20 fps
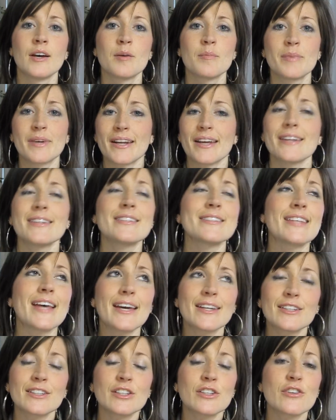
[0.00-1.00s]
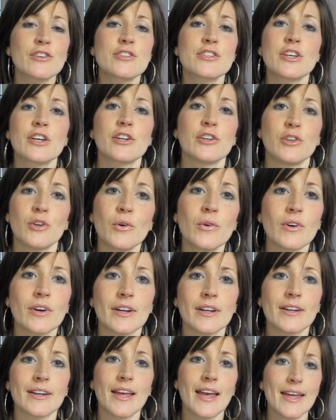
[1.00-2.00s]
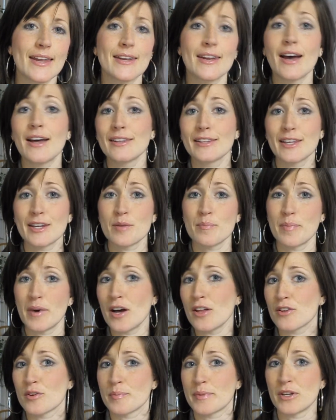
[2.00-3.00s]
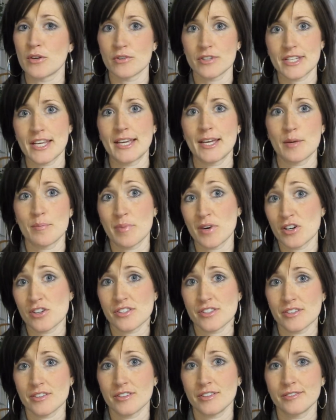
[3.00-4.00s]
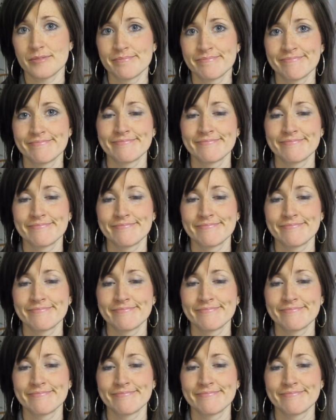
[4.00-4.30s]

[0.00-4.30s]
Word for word: But I just had to learn to ignore it and not let it bother me or take it personal.